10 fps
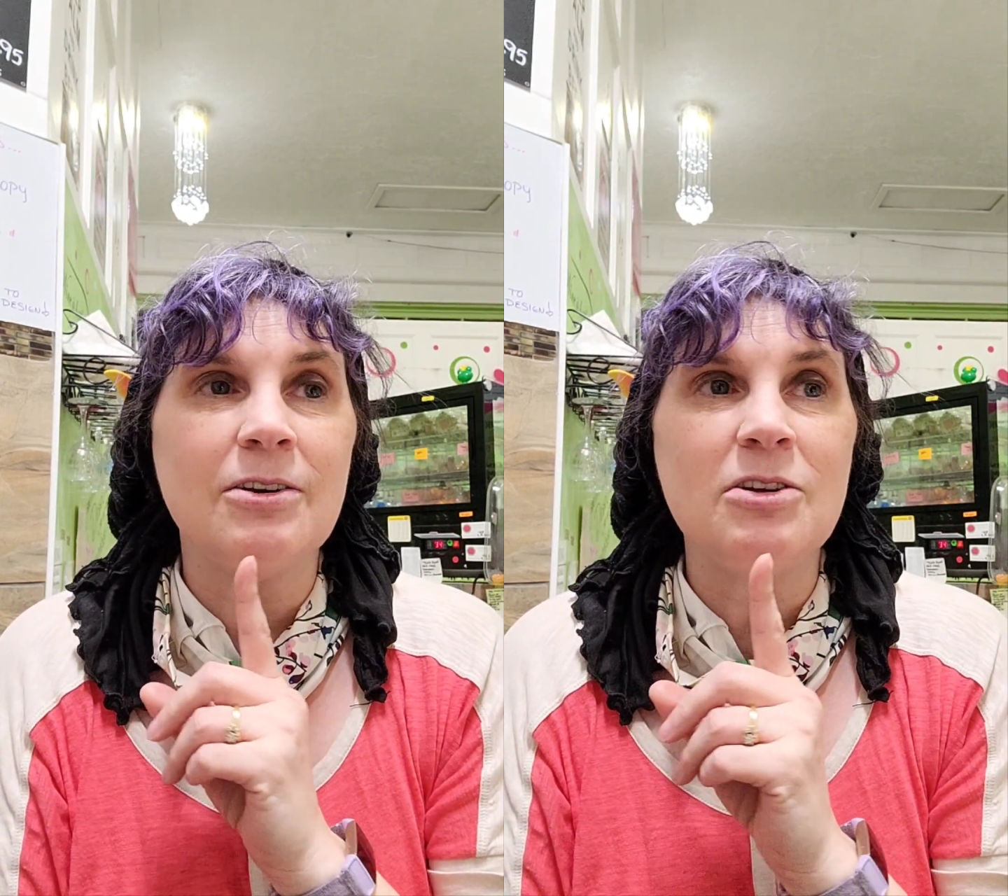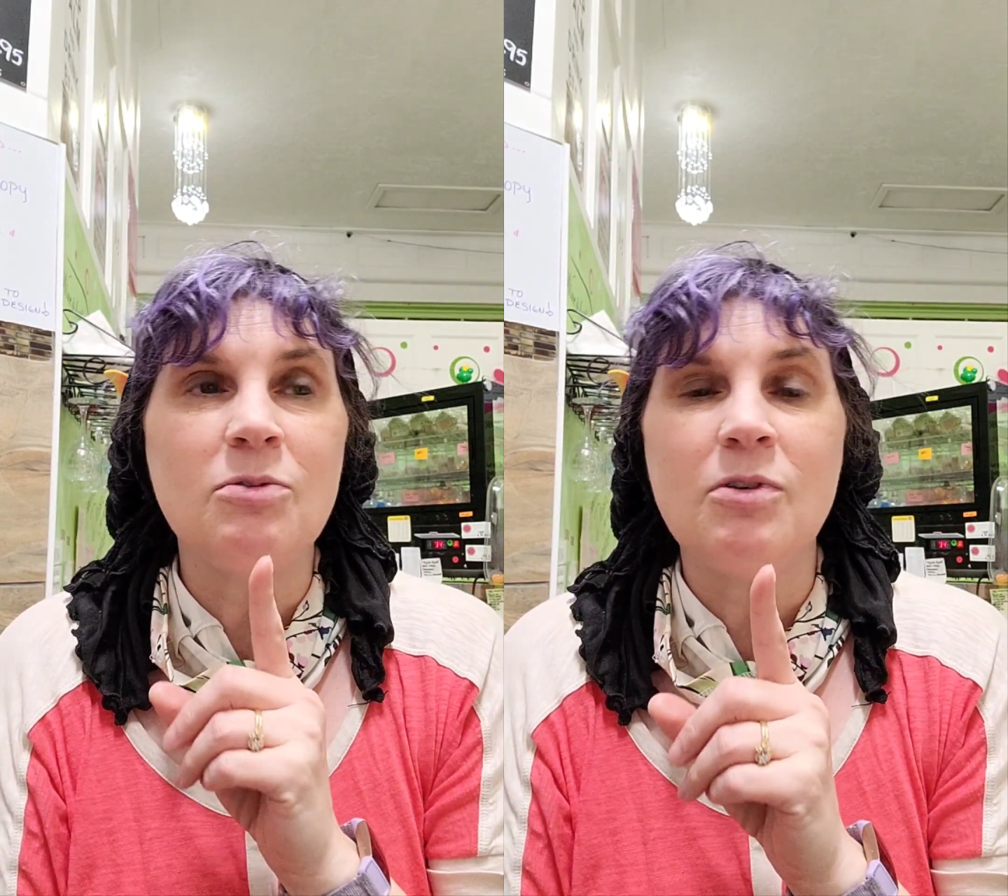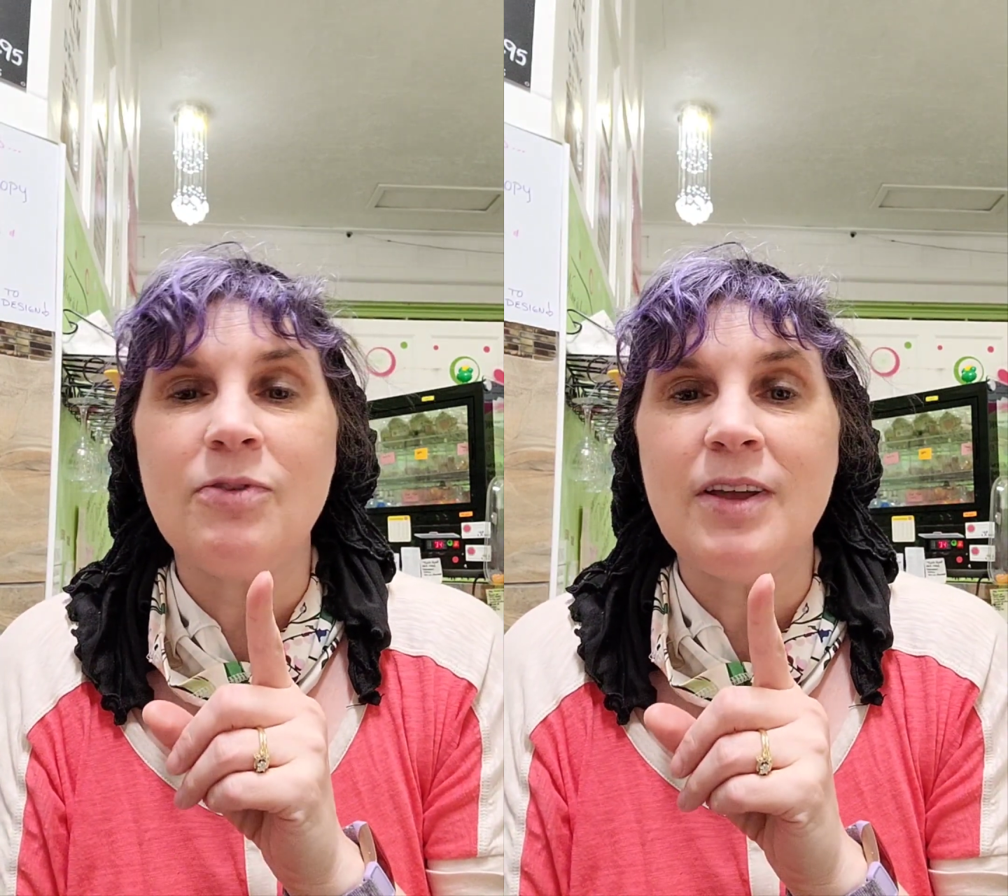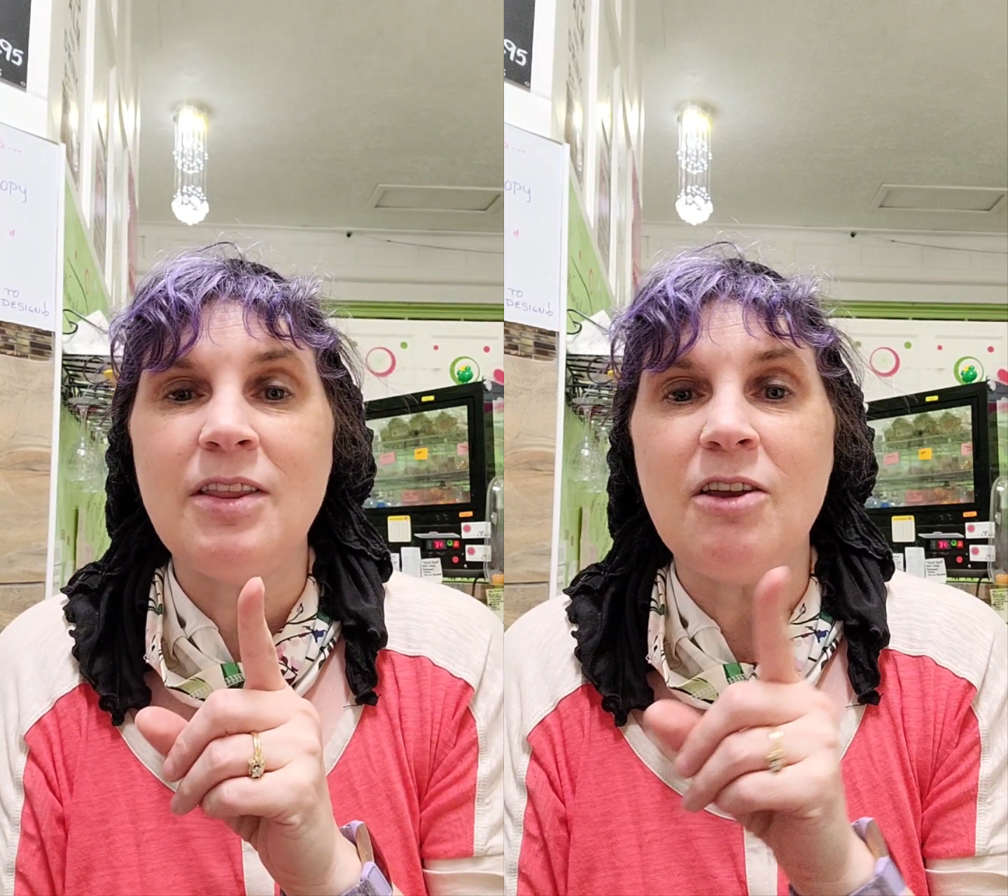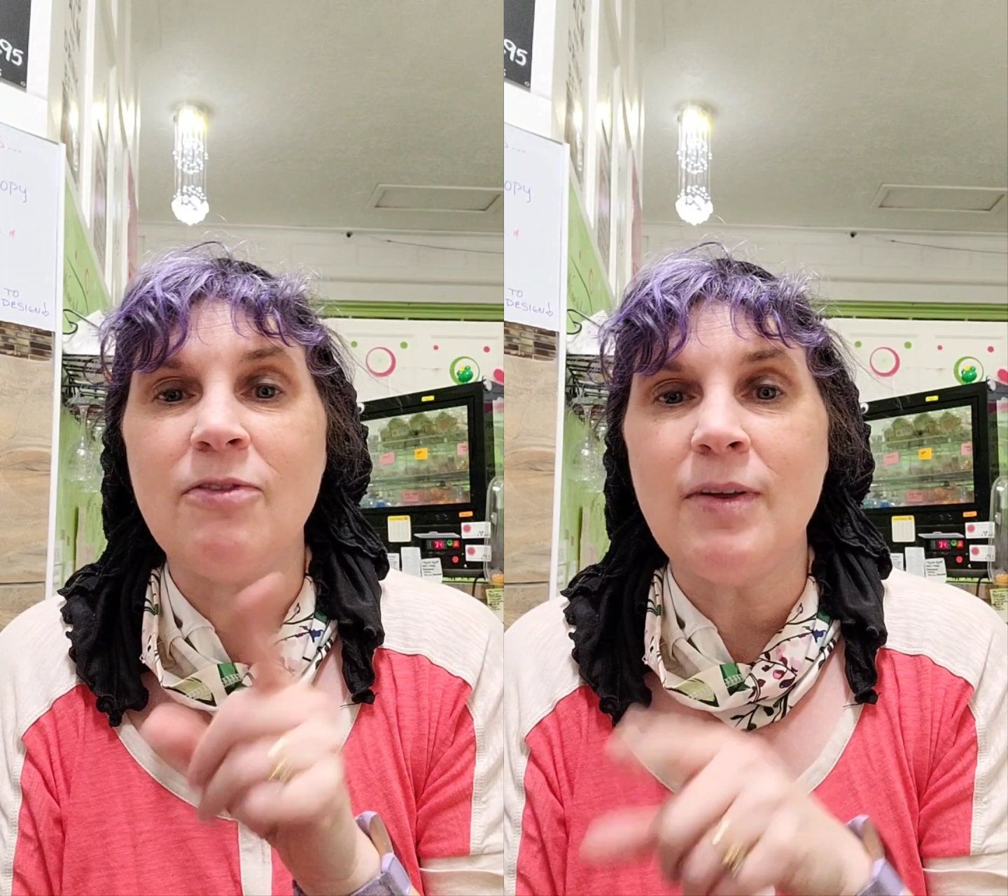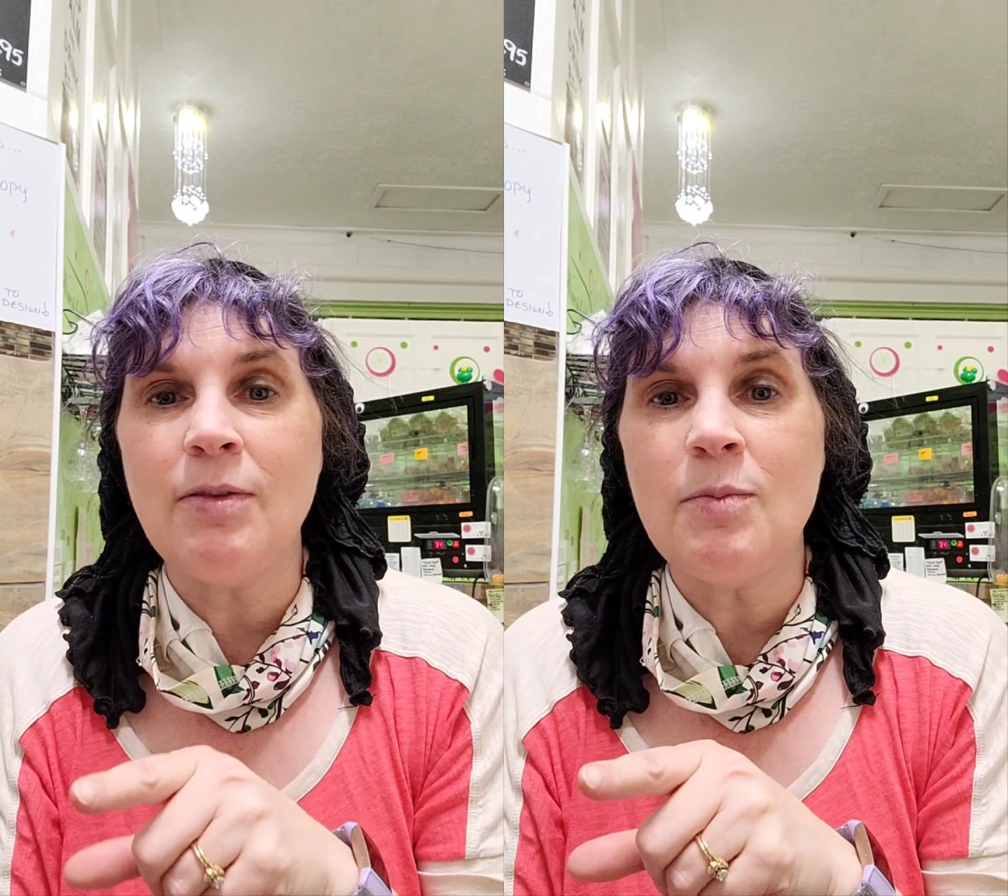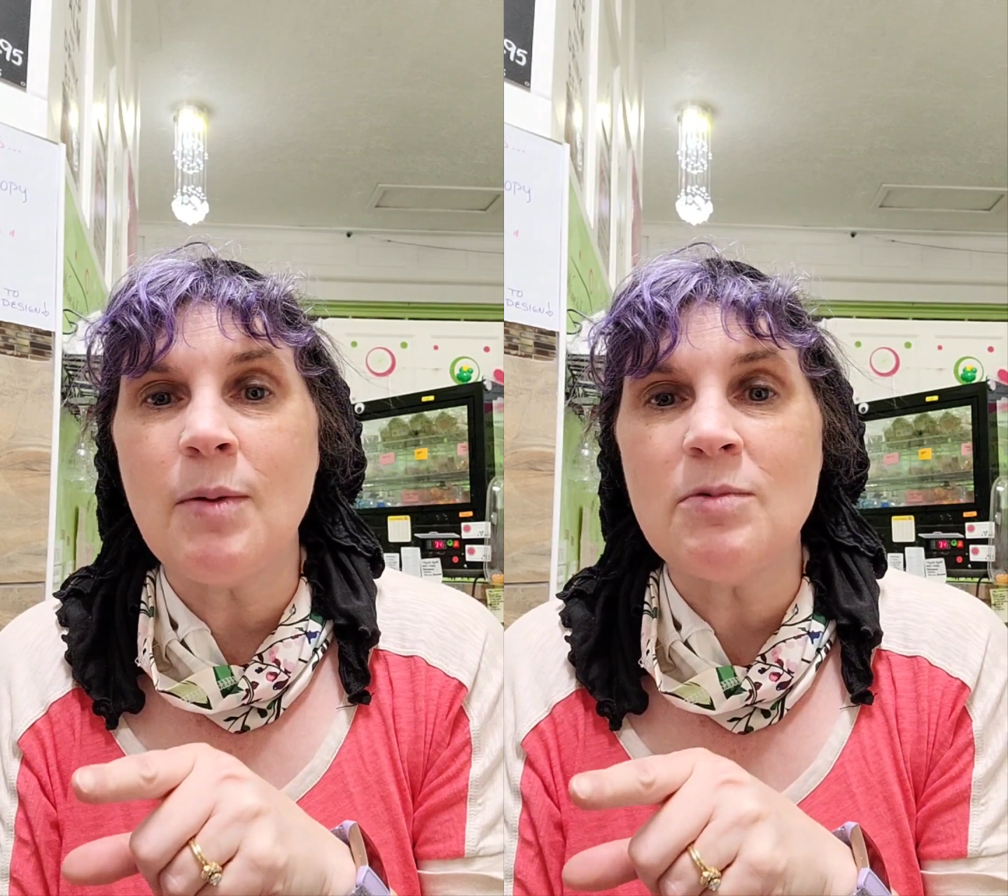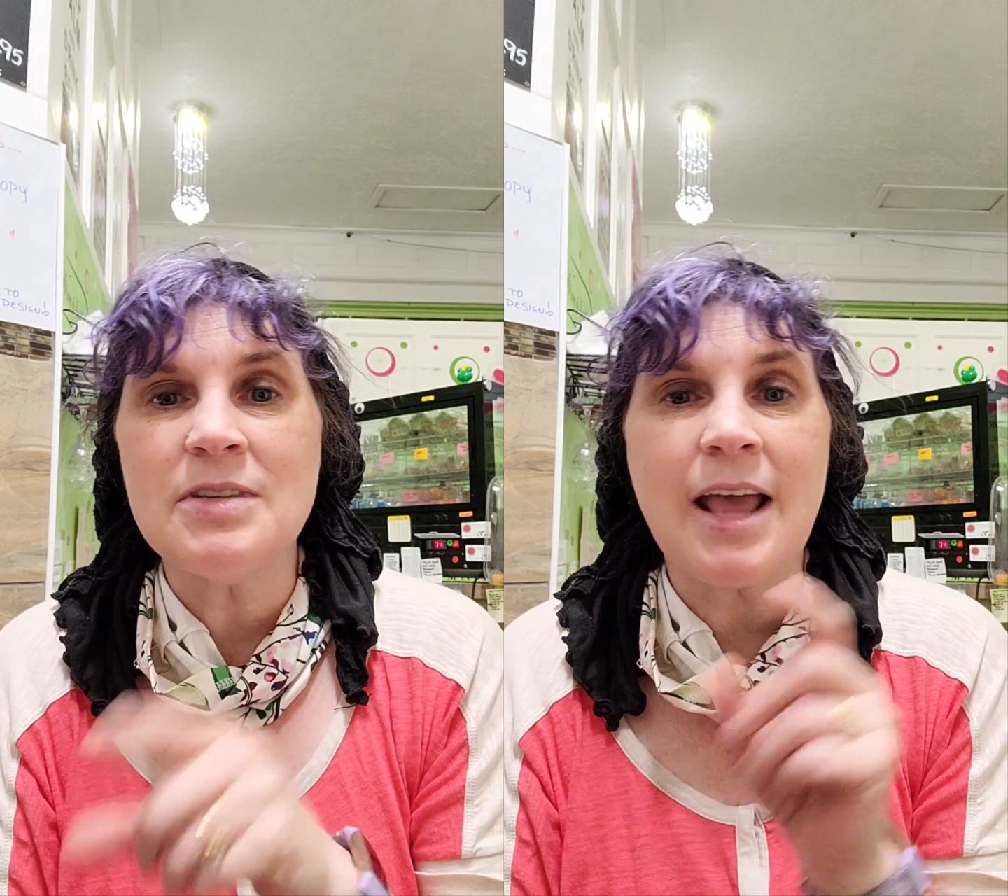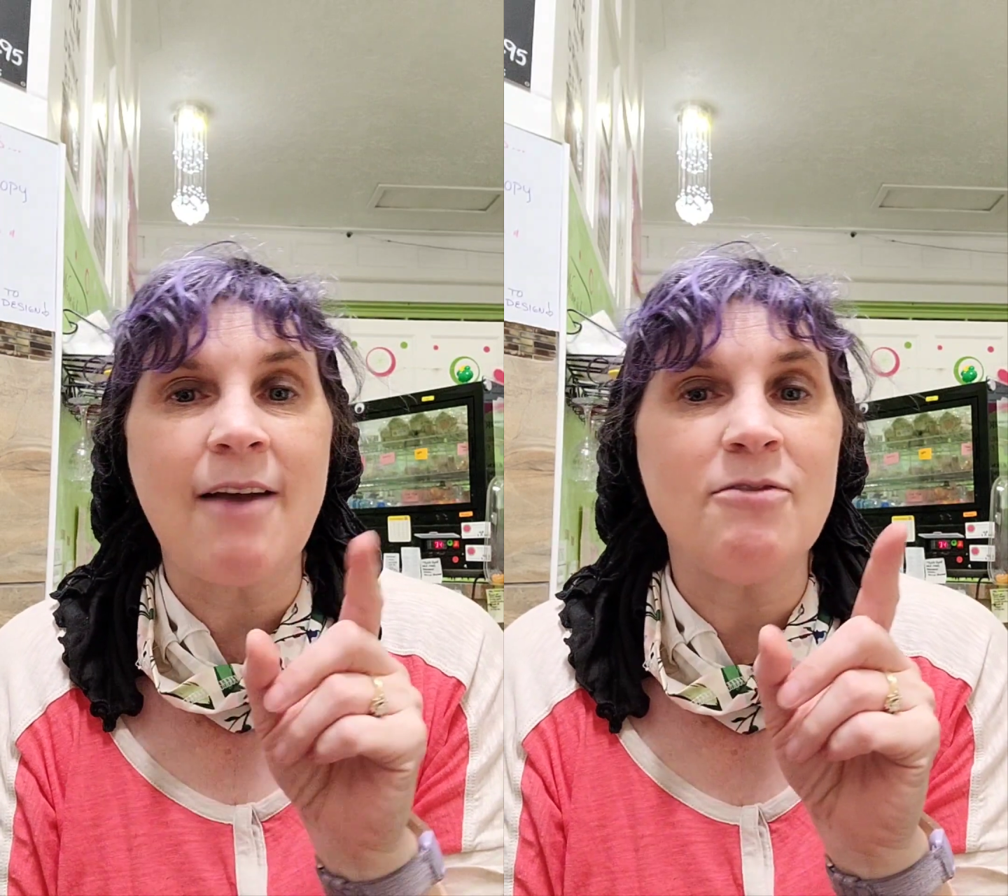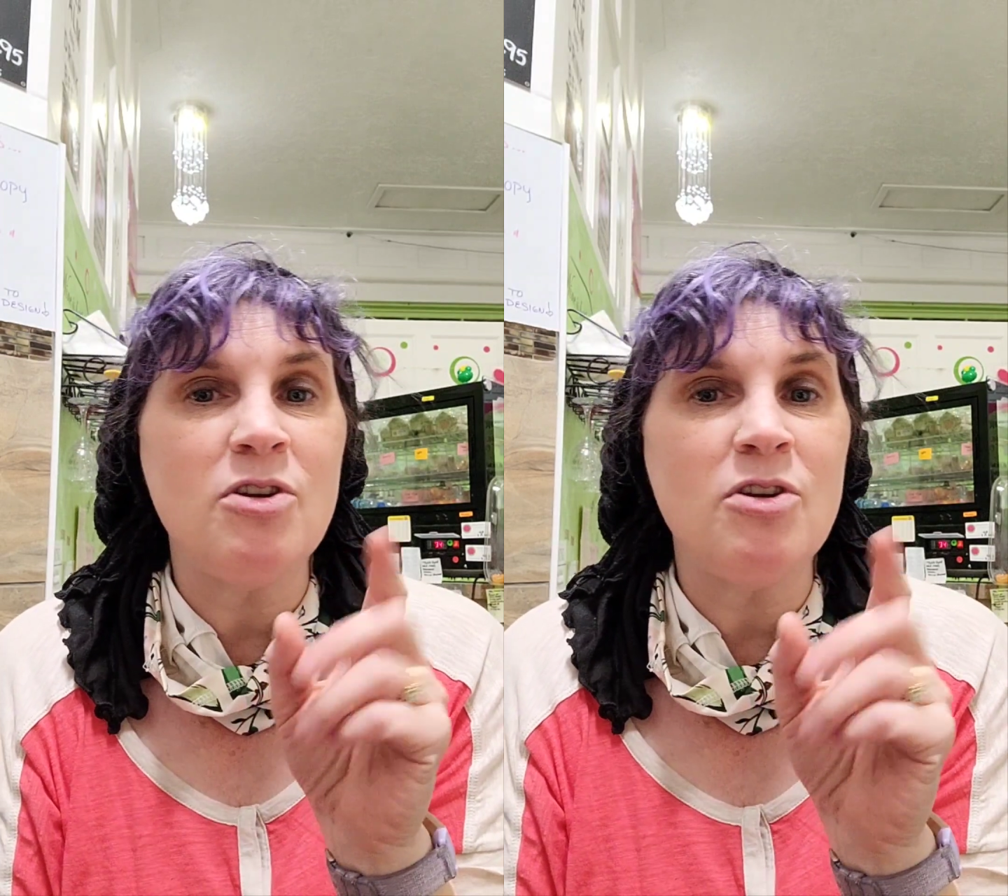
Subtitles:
you will find that your family members that have